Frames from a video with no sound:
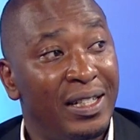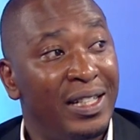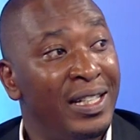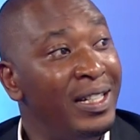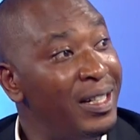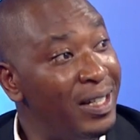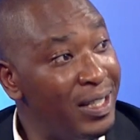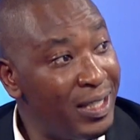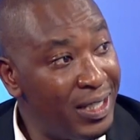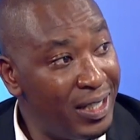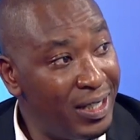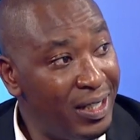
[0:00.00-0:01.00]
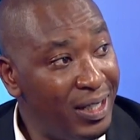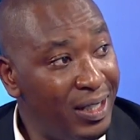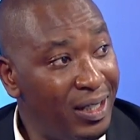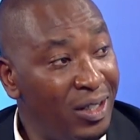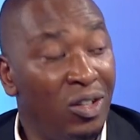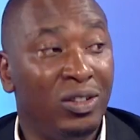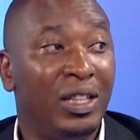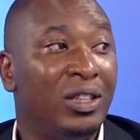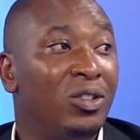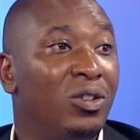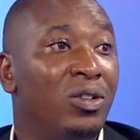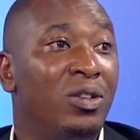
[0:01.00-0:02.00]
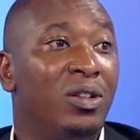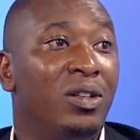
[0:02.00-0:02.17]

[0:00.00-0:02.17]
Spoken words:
increased. Not at all.